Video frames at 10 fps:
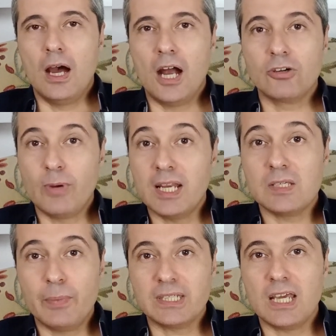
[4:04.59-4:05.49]
Uh, Great
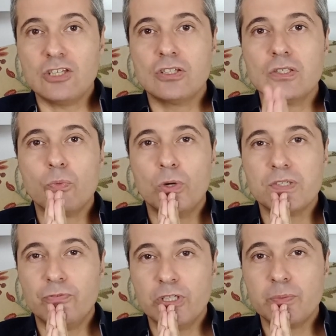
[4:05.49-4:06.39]
Expectations
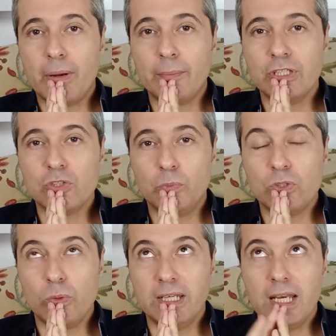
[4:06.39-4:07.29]
was first published
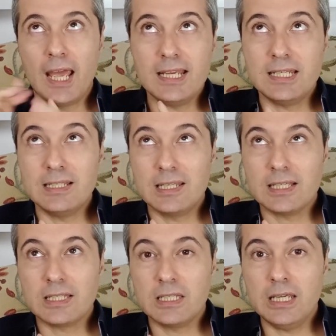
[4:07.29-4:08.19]
between
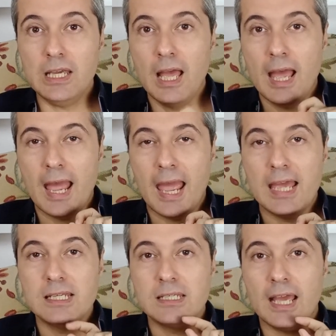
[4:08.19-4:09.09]
1860
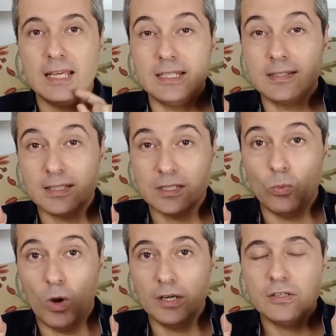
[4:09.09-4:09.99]
and
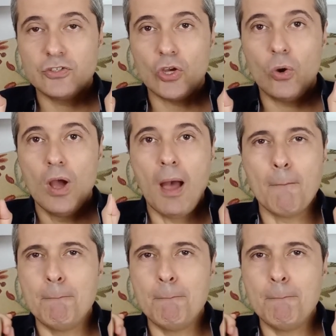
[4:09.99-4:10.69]
1861, so